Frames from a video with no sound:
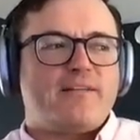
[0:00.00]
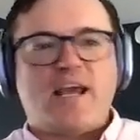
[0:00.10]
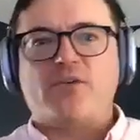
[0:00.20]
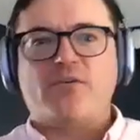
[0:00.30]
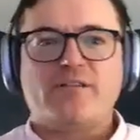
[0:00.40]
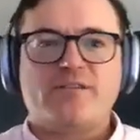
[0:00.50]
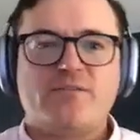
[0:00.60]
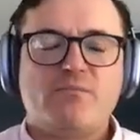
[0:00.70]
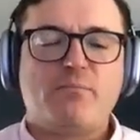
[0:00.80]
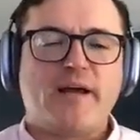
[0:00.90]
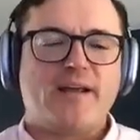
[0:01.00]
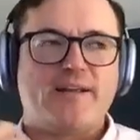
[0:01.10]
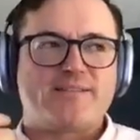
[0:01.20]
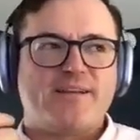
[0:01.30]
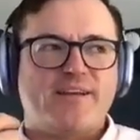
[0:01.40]
catering to, but
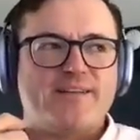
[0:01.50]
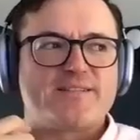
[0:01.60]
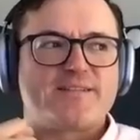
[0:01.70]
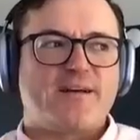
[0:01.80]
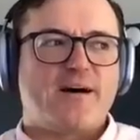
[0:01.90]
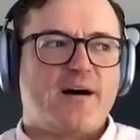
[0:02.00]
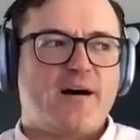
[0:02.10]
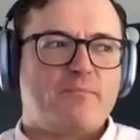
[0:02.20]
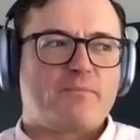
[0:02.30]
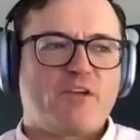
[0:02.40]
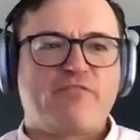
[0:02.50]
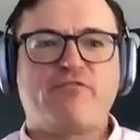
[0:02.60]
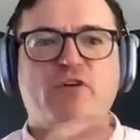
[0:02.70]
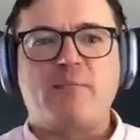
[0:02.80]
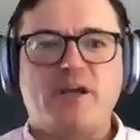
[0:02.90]
it is
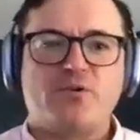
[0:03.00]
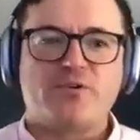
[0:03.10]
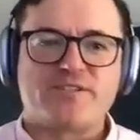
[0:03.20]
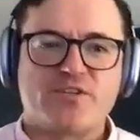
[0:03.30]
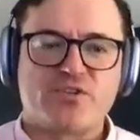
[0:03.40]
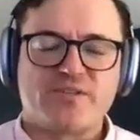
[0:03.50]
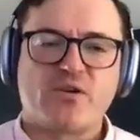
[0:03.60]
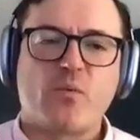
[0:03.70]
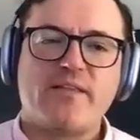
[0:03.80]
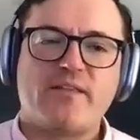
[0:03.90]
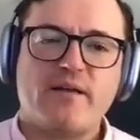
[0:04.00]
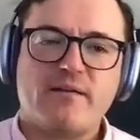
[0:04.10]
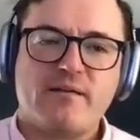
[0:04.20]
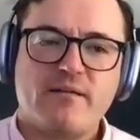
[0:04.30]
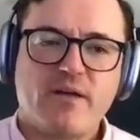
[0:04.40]
framing your decisions in a way that
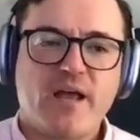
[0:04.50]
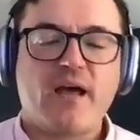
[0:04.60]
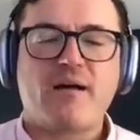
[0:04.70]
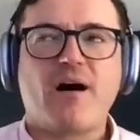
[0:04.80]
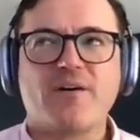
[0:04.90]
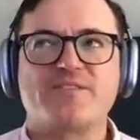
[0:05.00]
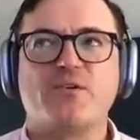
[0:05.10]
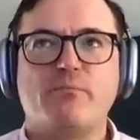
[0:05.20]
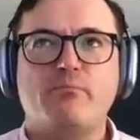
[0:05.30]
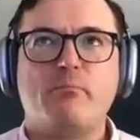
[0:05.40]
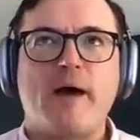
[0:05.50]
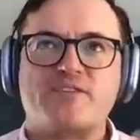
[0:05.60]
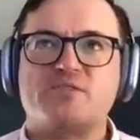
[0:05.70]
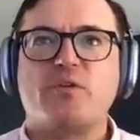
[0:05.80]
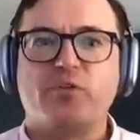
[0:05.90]
also
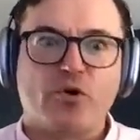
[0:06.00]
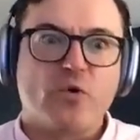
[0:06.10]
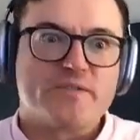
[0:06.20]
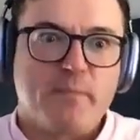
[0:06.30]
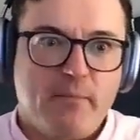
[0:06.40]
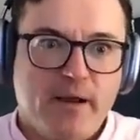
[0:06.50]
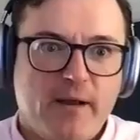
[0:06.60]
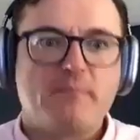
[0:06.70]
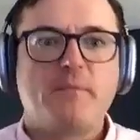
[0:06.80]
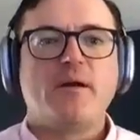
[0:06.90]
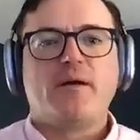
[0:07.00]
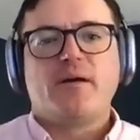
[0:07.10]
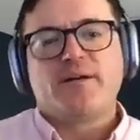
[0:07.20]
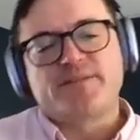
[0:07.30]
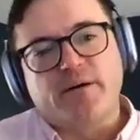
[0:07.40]
matches what their goals might be.
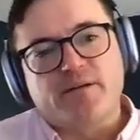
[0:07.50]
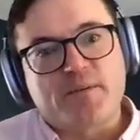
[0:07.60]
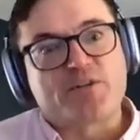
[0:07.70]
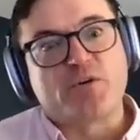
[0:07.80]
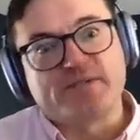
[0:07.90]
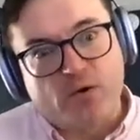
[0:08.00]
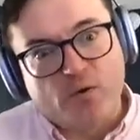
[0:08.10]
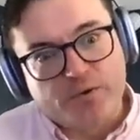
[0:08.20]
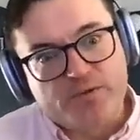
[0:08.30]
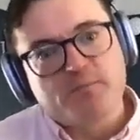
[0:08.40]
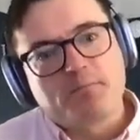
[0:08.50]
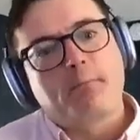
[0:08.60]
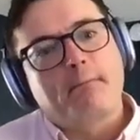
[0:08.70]
So especially with stakeholders.